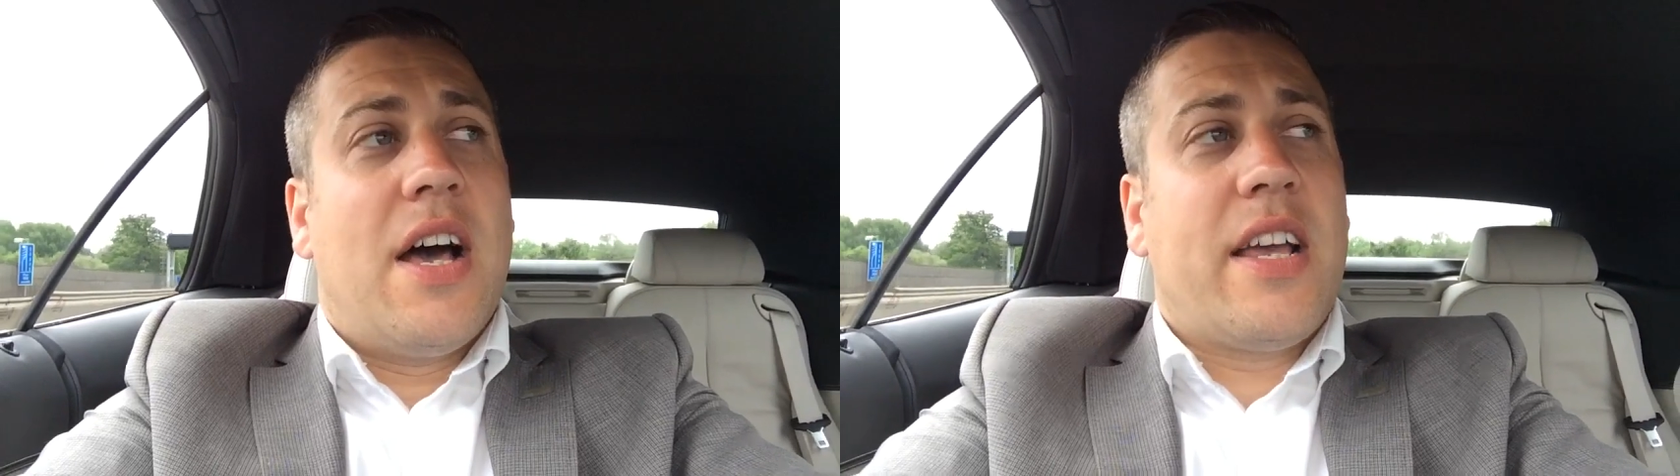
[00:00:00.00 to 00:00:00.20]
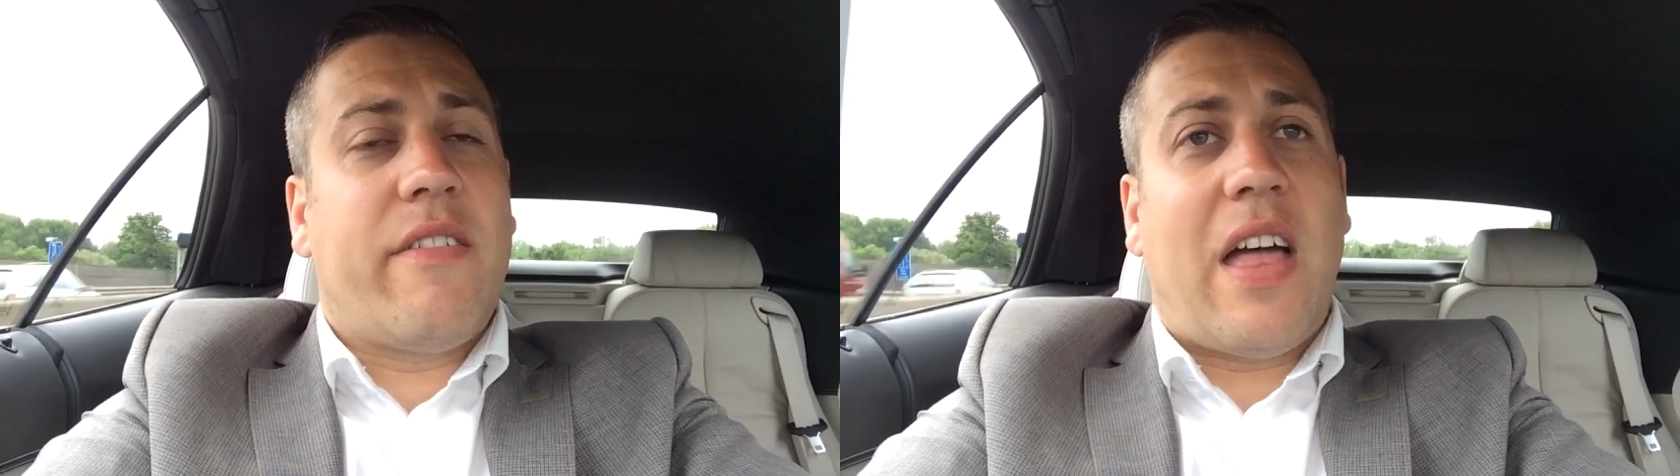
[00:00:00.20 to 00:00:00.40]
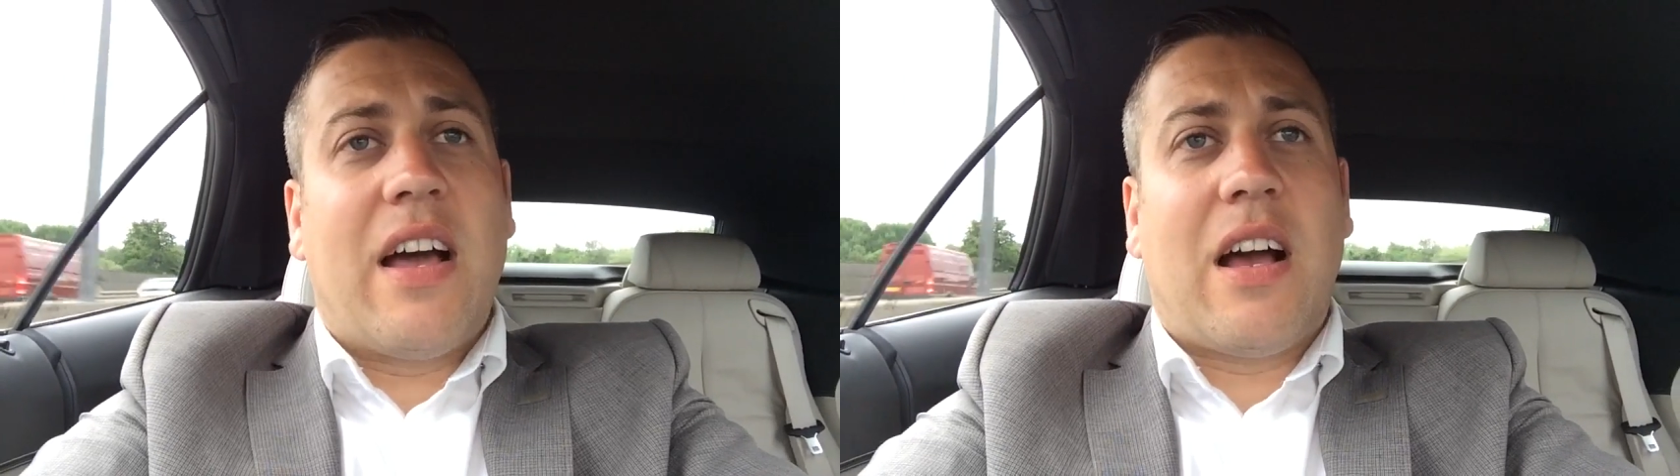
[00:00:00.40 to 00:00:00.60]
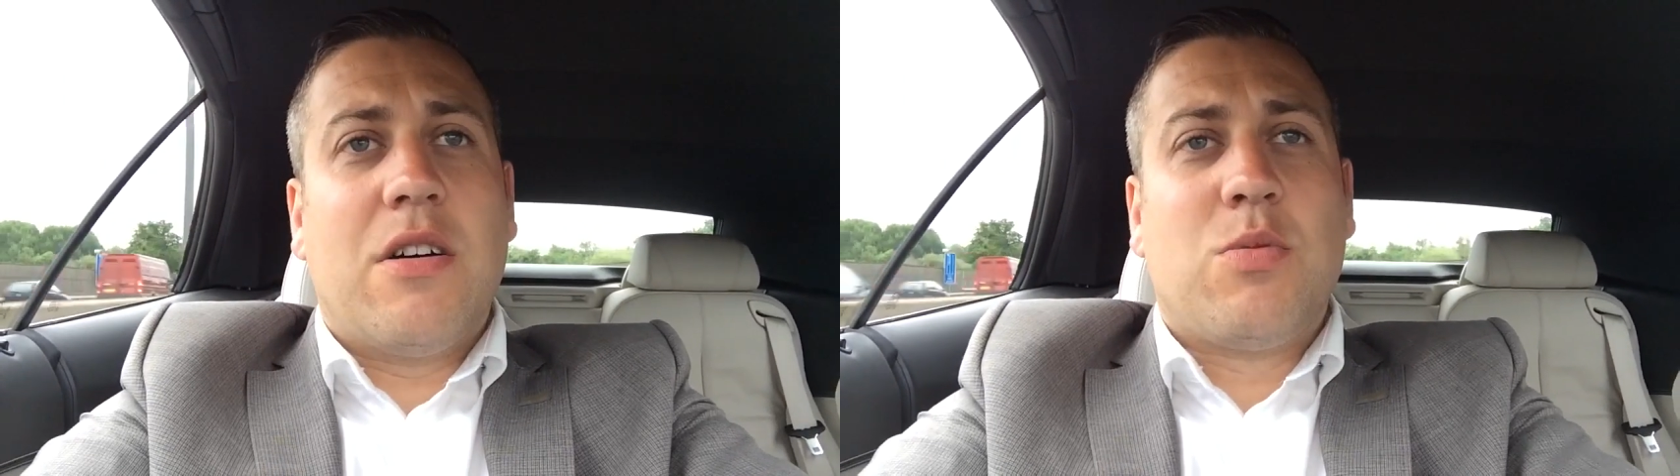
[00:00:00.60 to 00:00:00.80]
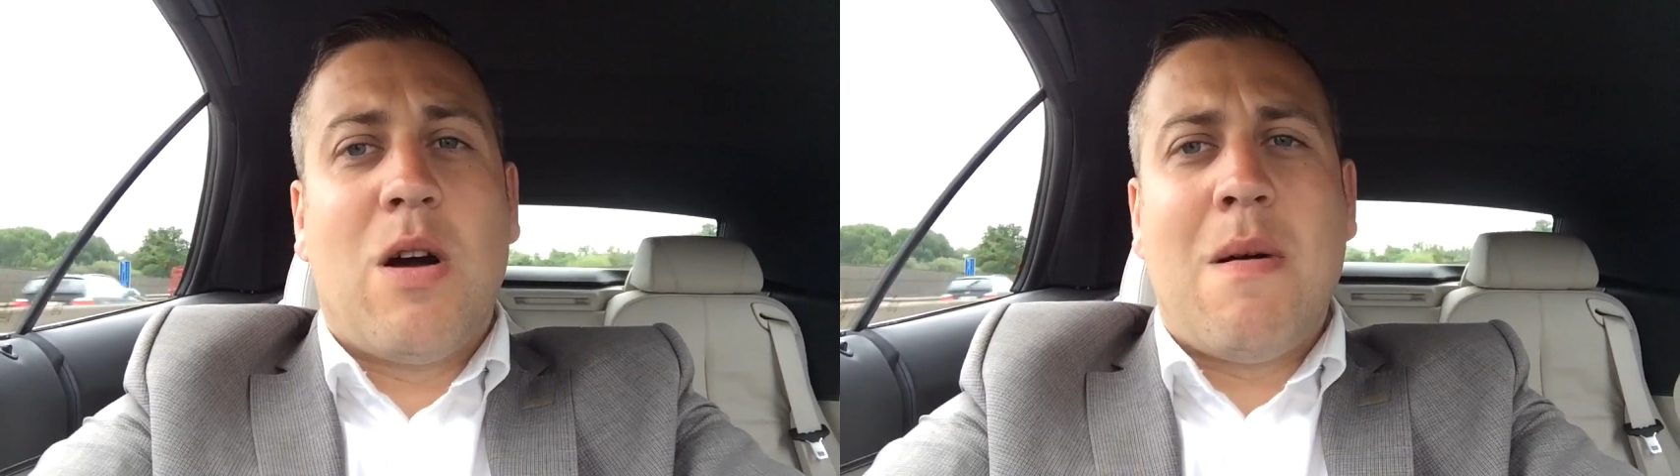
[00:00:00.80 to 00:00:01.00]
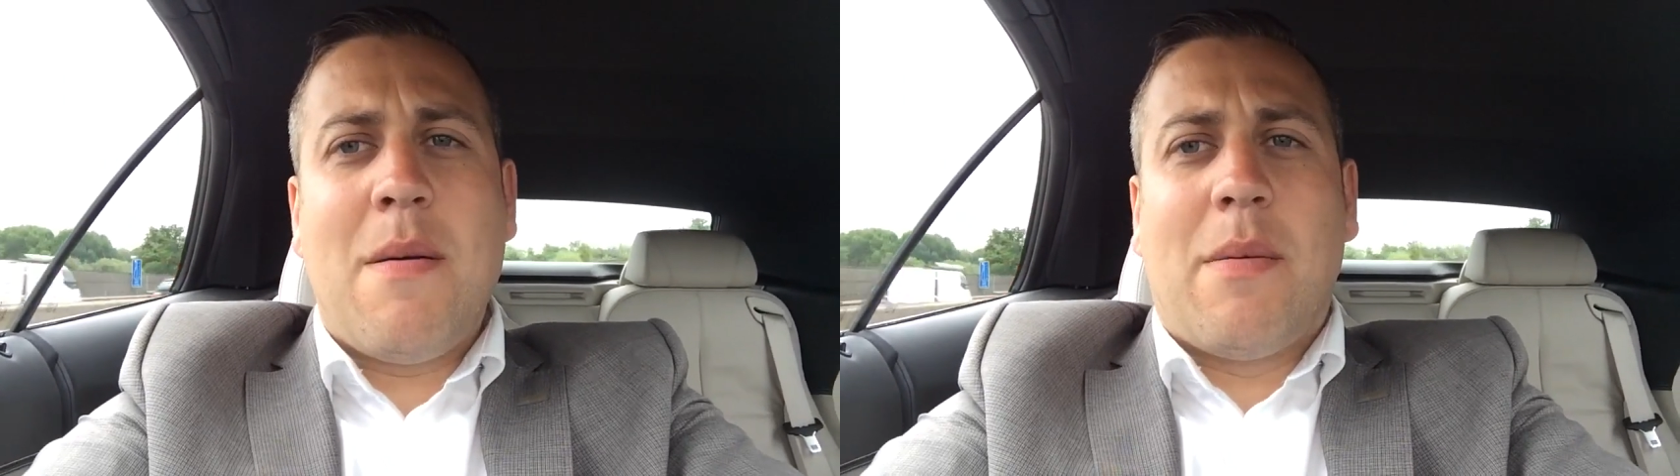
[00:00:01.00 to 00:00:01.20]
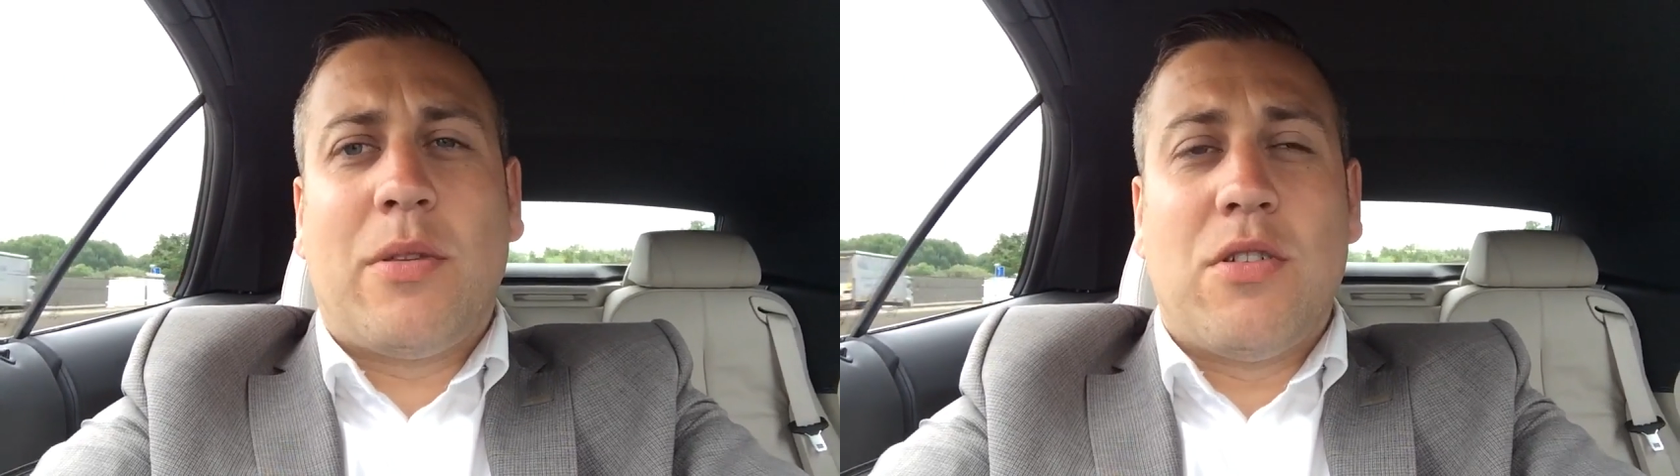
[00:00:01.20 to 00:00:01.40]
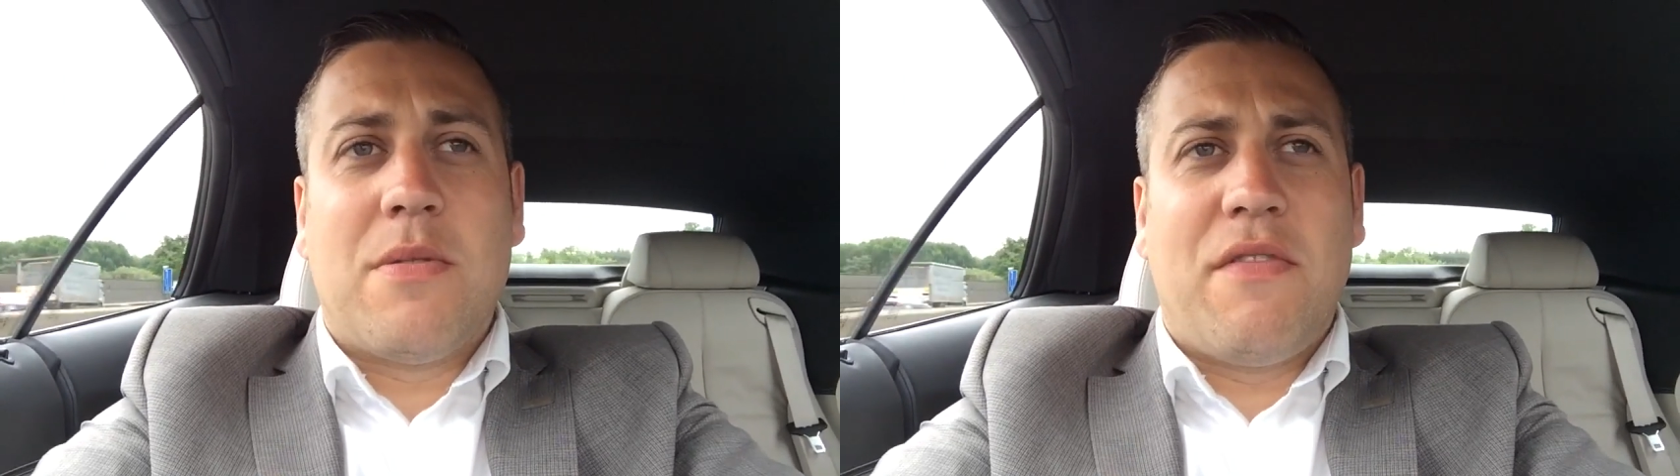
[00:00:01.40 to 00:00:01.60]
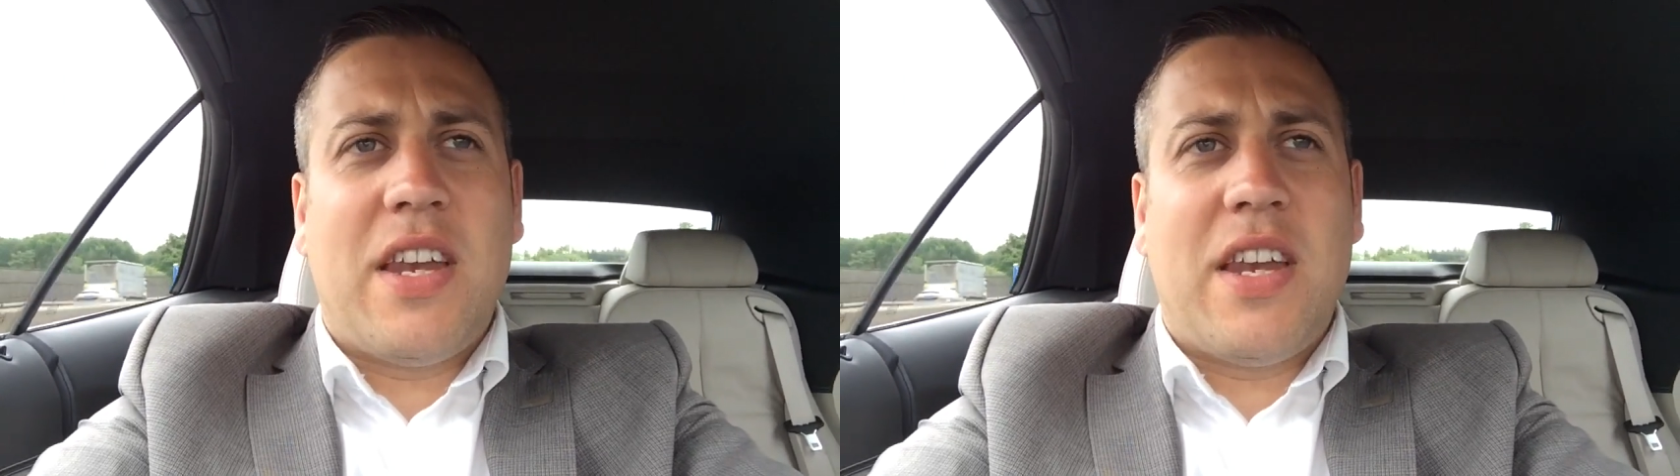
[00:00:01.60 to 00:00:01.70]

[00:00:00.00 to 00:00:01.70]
Give that a go as well. Maybe I'll do some